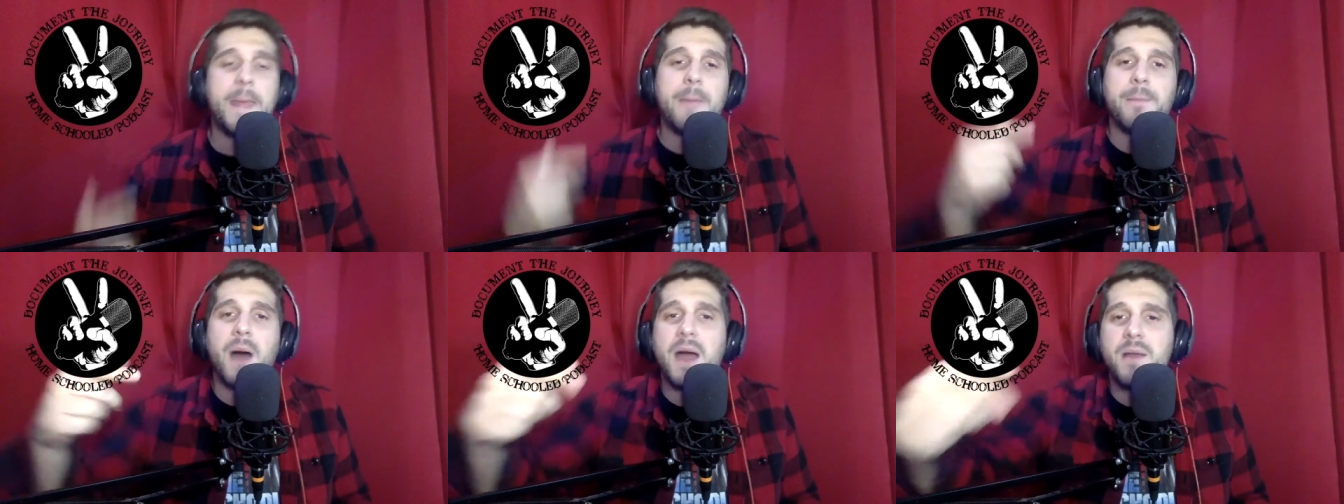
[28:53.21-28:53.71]

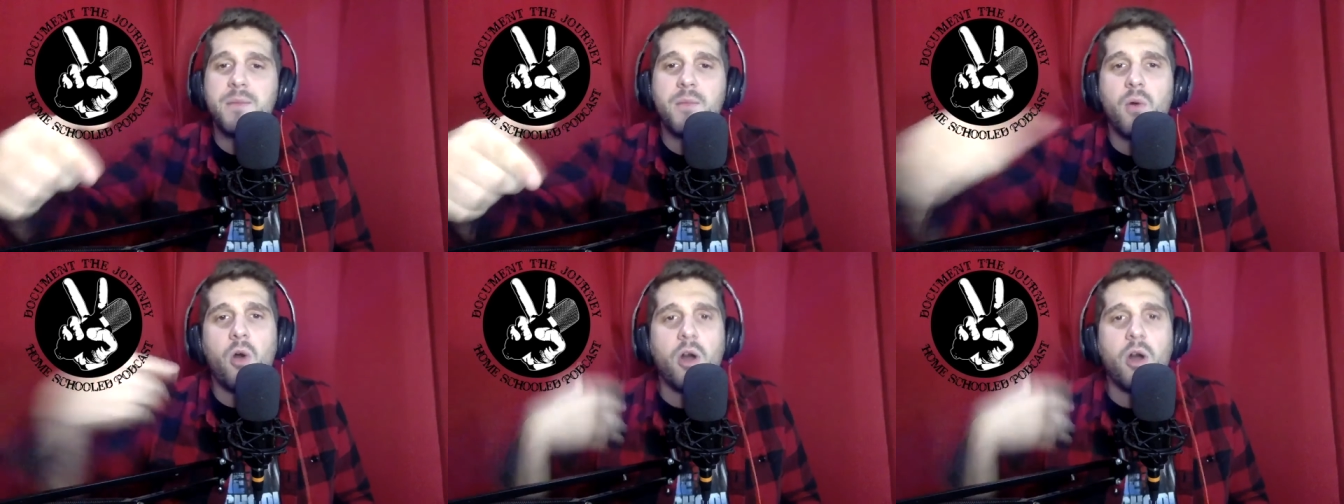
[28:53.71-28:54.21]
And my
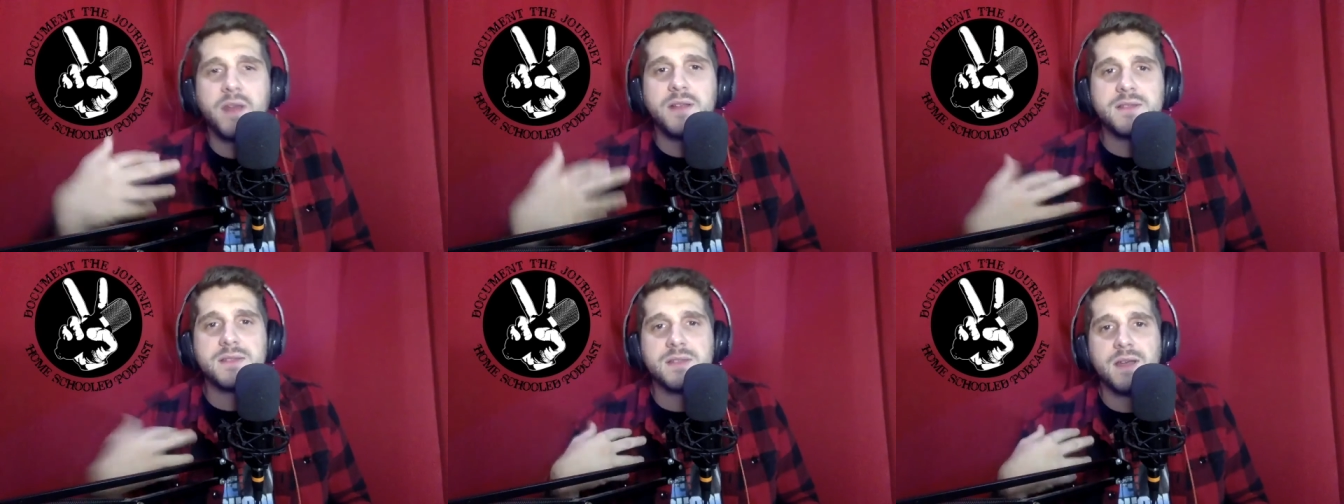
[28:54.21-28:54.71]

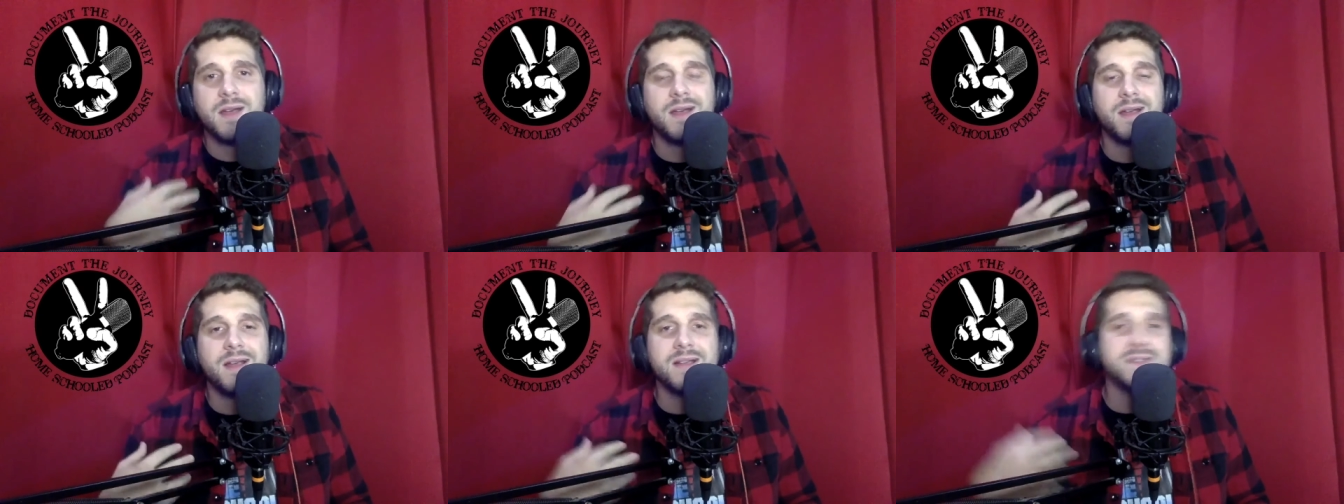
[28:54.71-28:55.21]
audience
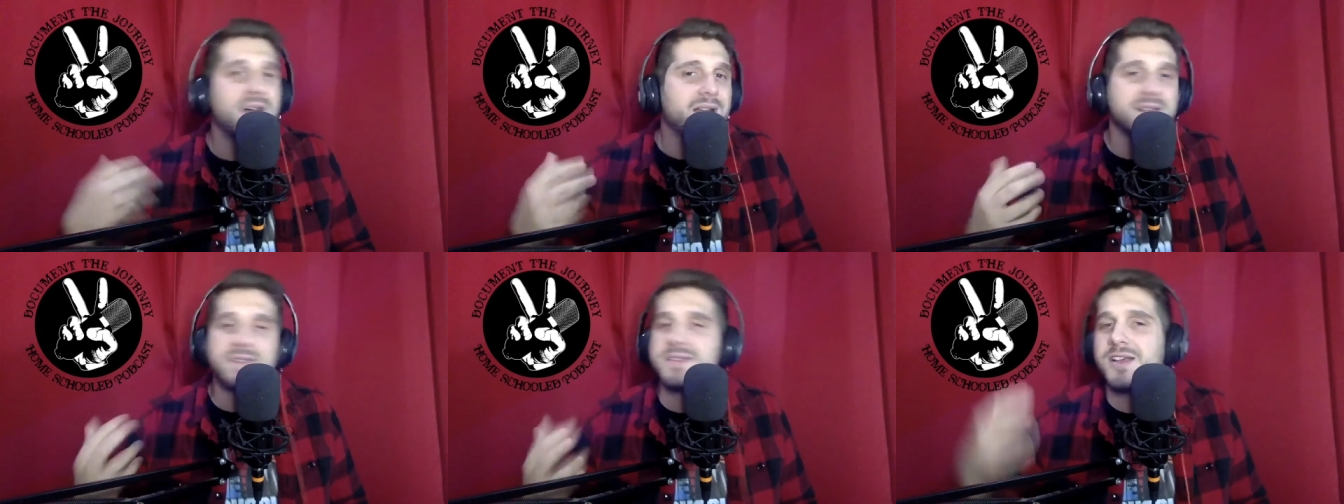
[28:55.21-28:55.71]
is not
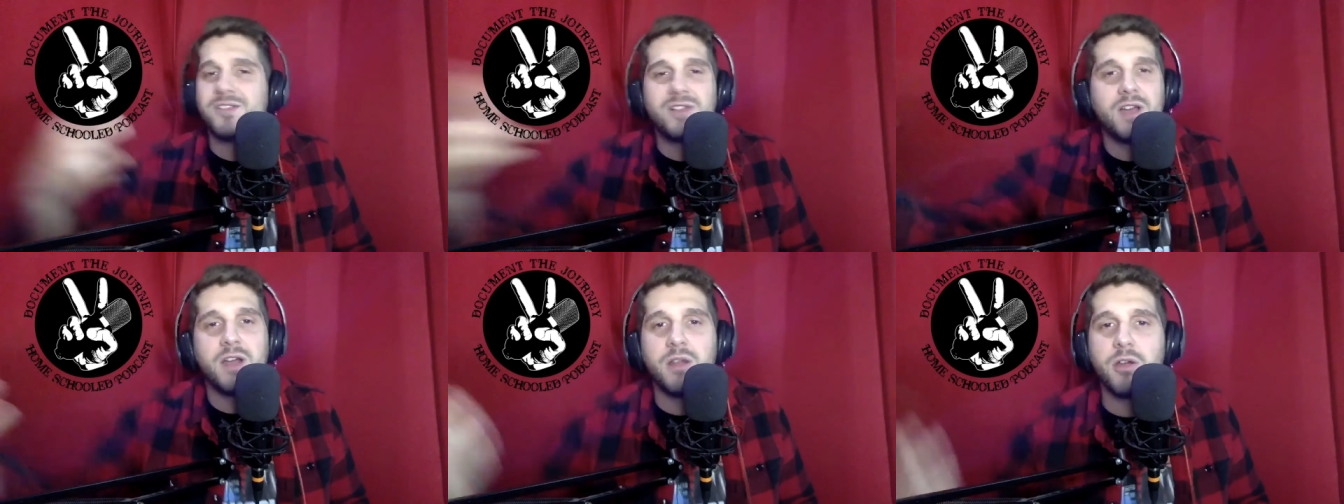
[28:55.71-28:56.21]

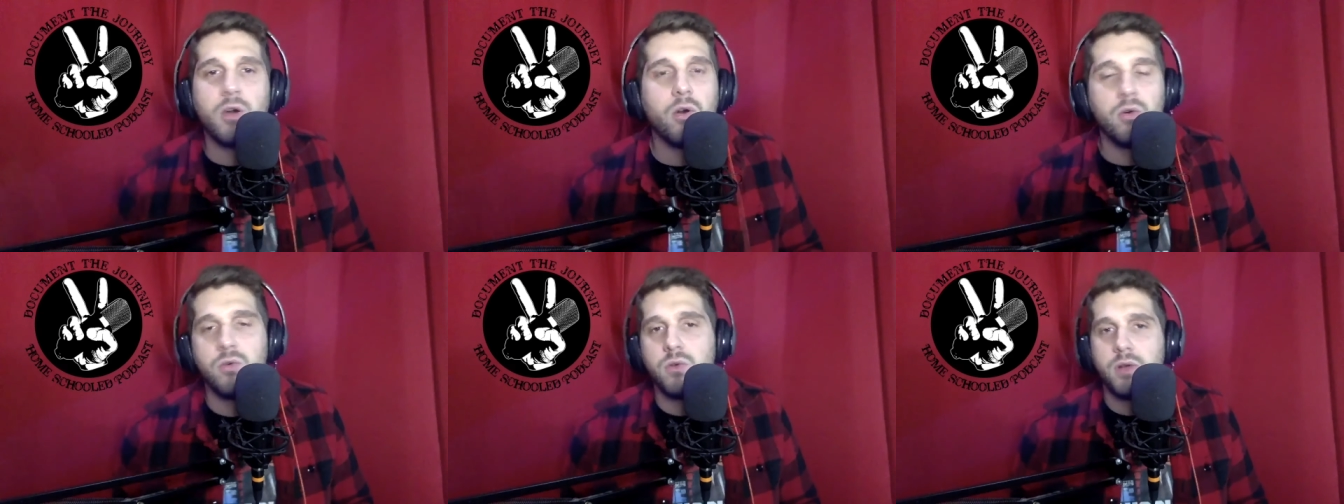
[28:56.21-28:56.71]
necessarily going to
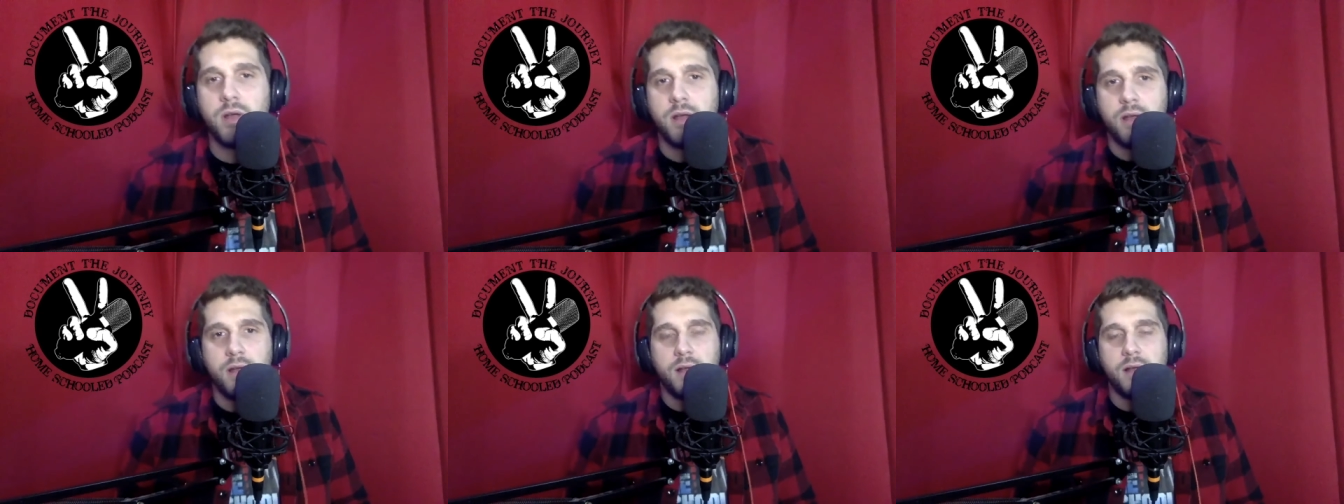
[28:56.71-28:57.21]
go
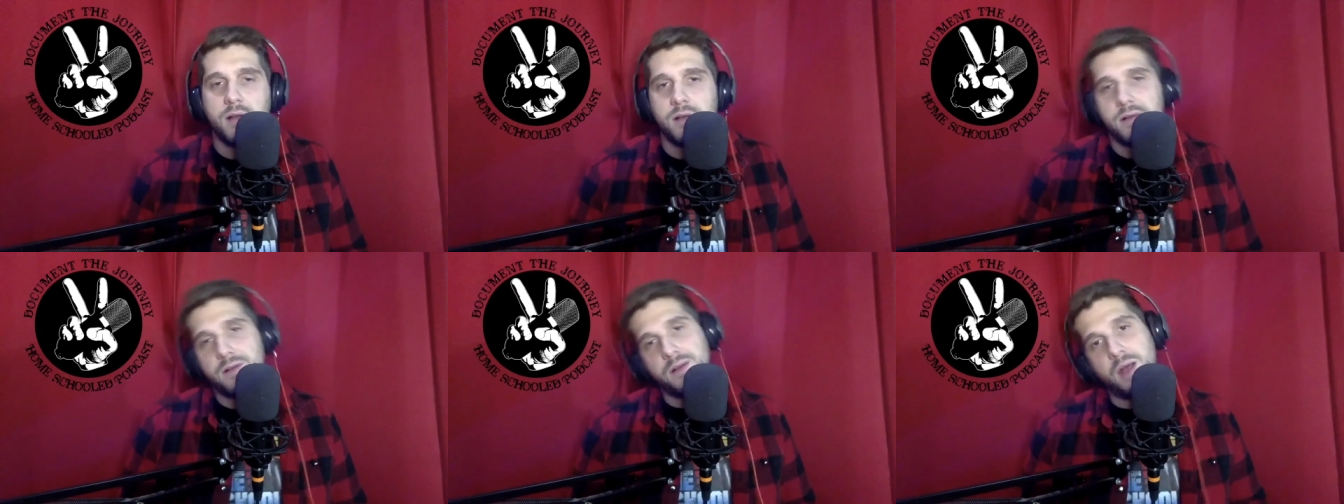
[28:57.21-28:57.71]

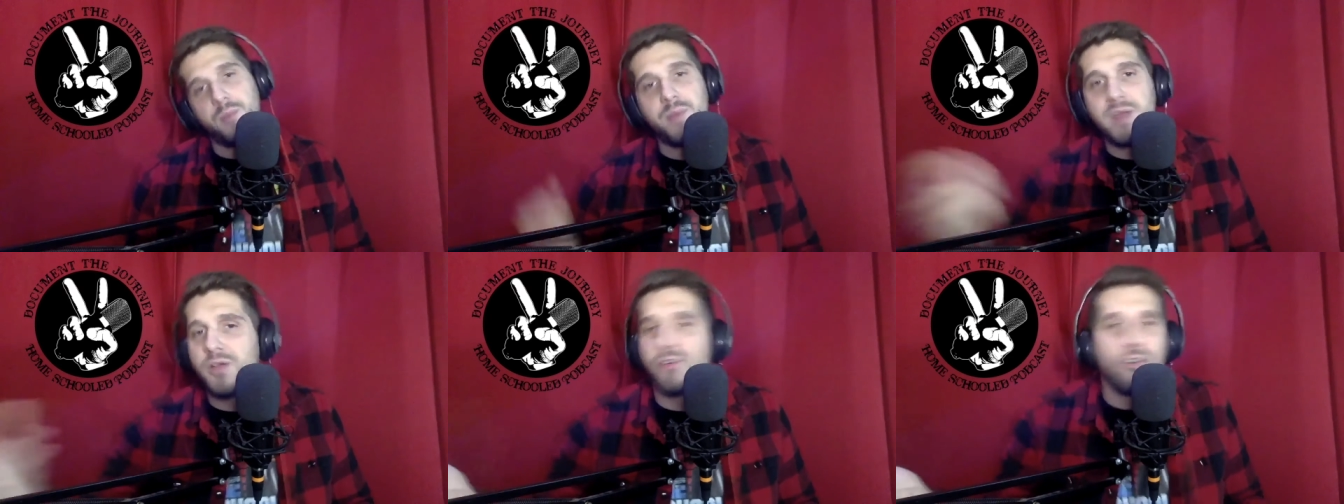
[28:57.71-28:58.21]
and
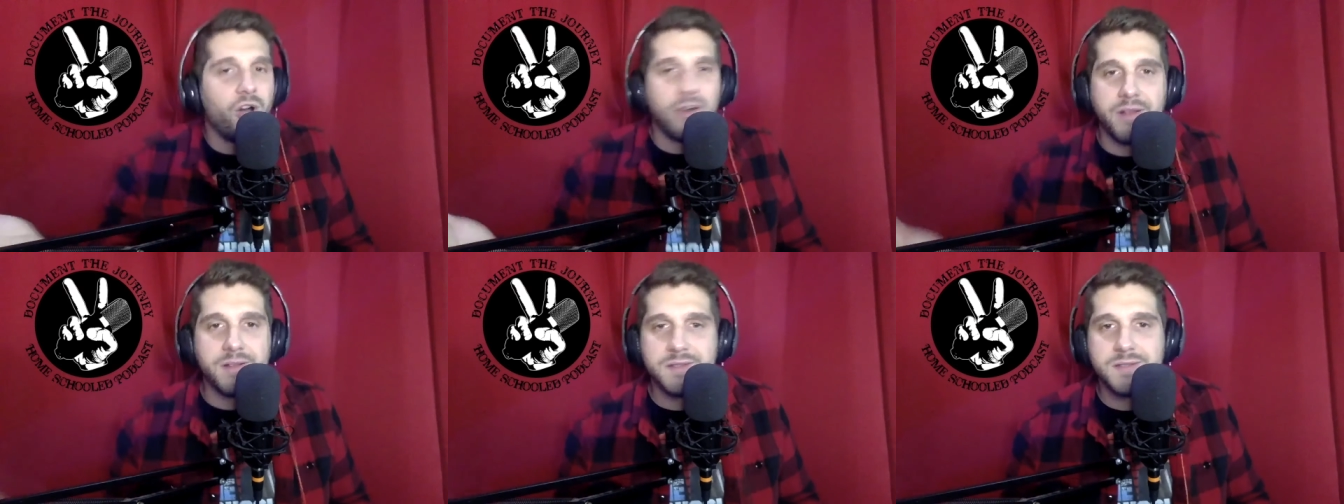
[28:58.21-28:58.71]
be your
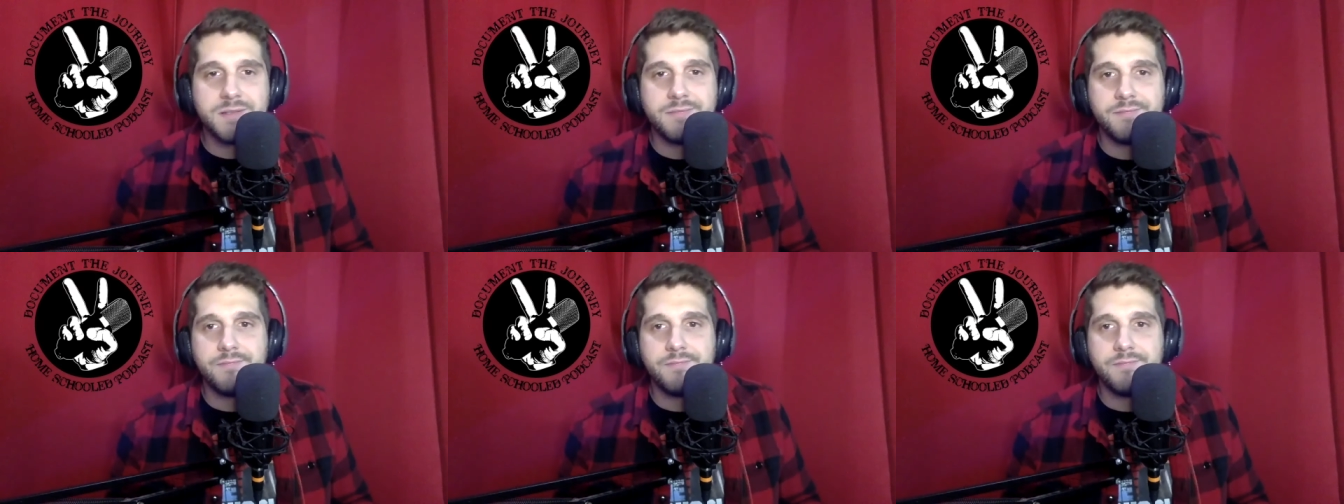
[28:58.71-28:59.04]
audience.